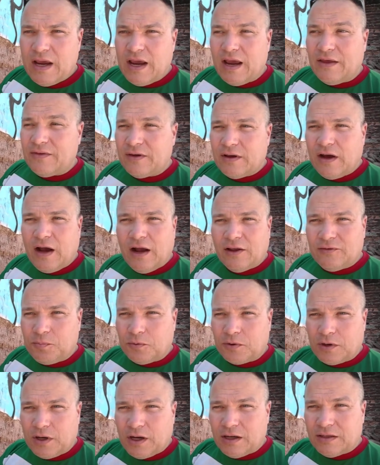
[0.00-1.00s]
And the
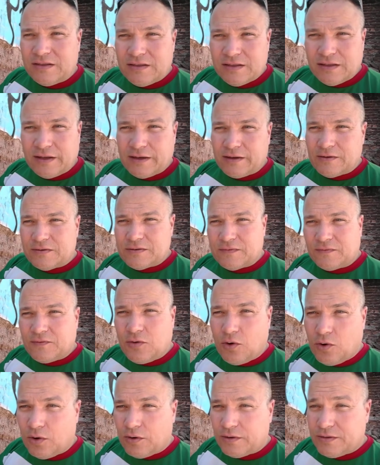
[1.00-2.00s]
Gospel Gunslingers, of
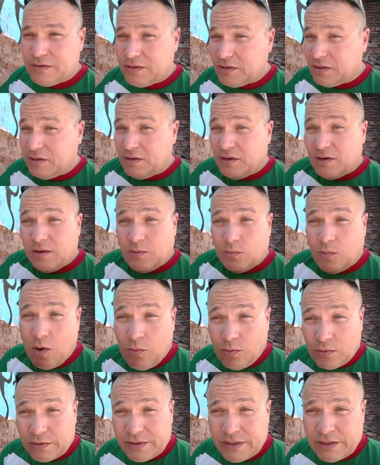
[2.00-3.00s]
course,
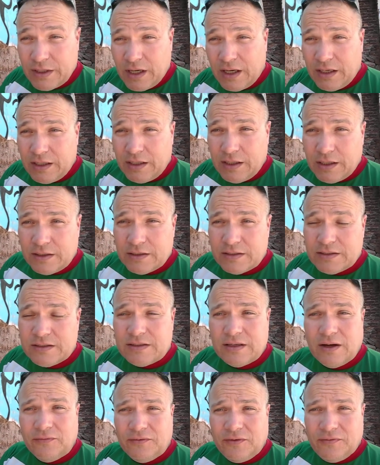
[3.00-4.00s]
what we're studying is
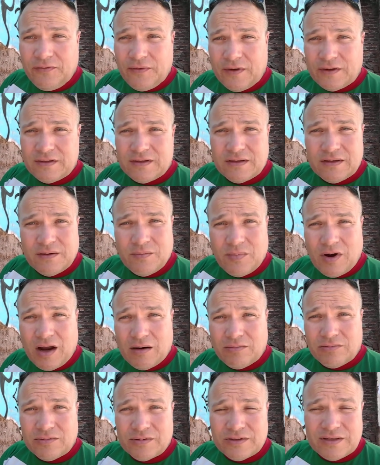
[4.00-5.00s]
self-defense in the
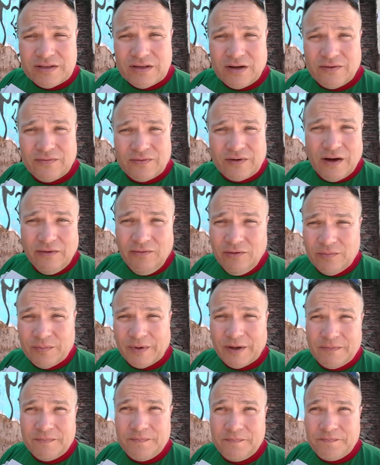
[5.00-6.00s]
Bible and
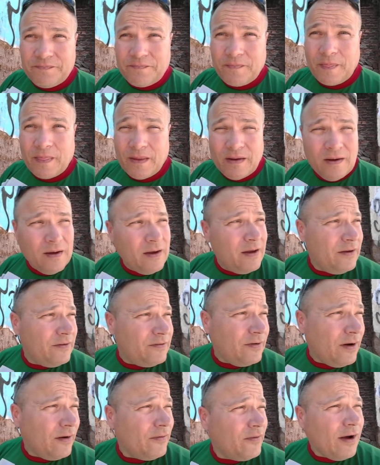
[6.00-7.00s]
self-government.
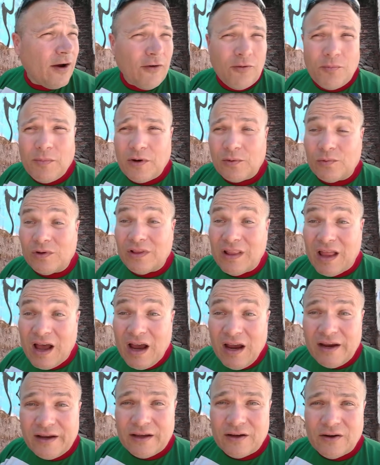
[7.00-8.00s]
Self-government
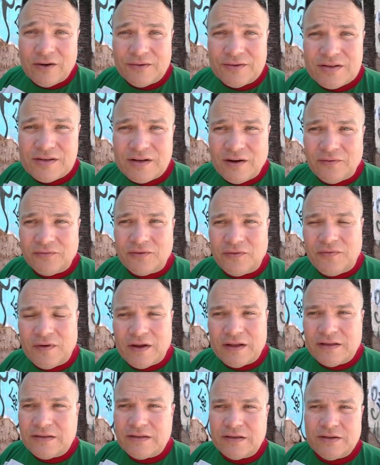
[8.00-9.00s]
relying on
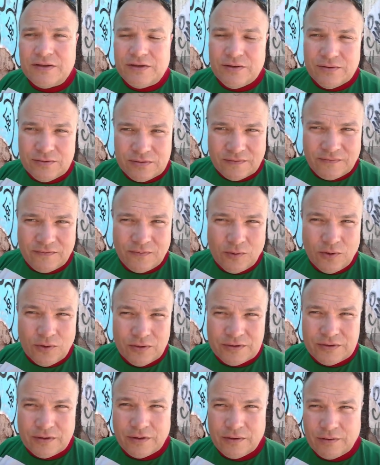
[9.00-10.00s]
self-defense and the use of
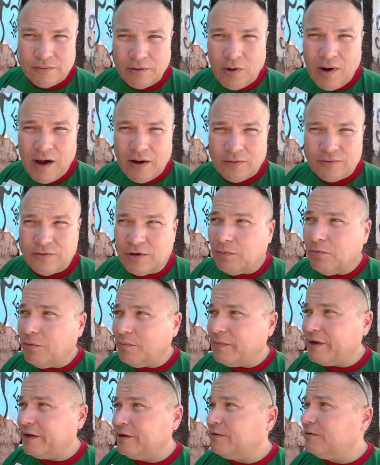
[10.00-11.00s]
force to throw out
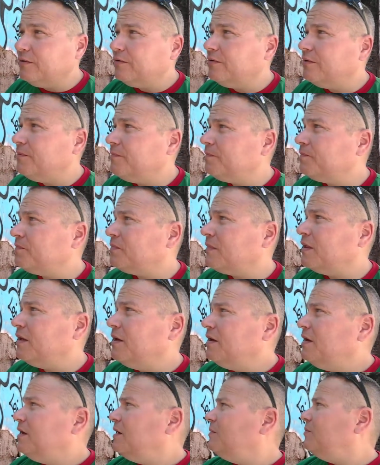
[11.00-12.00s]
troublemakers.
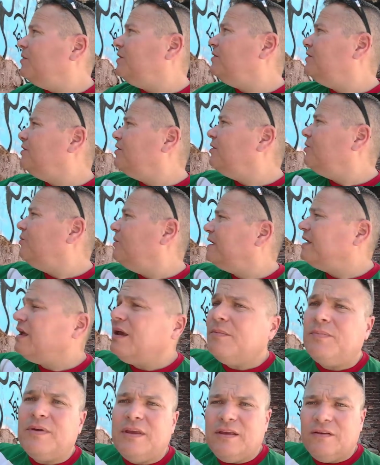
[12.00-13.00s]
But, you know, we
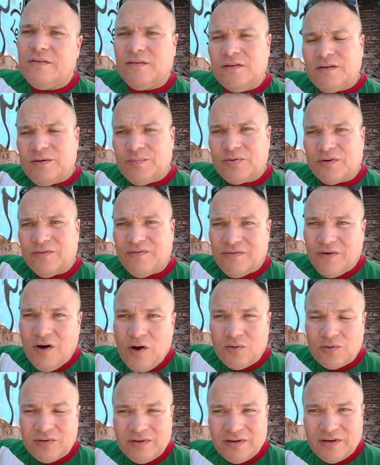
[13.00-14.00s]
can't be easily
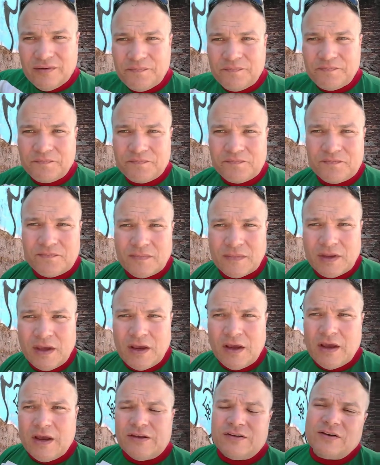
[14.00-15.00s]
provoked.
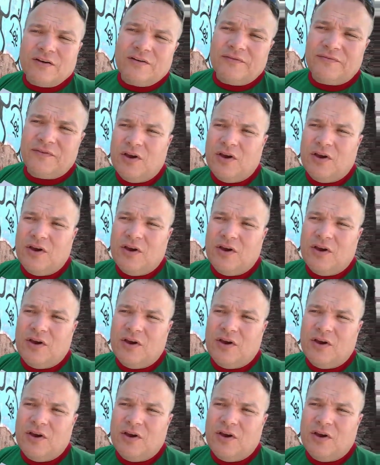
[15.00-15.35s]
So if you